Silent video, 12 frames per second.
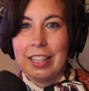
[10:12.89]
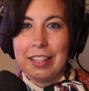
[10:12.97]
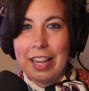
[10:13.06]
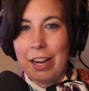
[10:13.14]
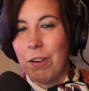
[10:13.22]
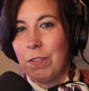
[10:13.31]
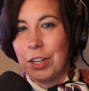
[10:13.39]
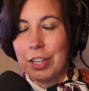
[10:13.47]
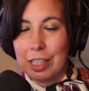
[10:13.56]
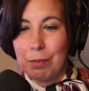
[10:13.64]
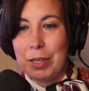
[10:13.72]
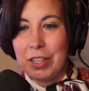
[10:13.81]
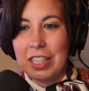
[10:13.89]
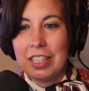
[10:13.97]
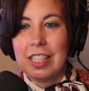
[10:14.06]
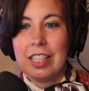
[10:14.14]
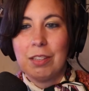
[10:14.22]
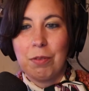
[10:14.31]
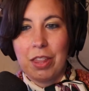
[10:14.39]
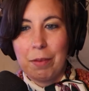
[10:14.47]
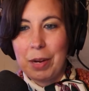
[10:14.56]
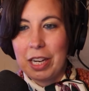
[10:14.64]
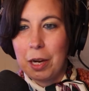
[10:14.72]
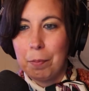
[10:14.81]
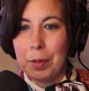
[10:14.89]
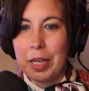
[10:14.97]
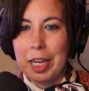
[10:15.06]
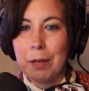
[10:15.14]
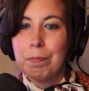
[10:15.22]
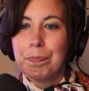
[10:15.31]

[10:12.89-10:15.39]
layover experiences within my company.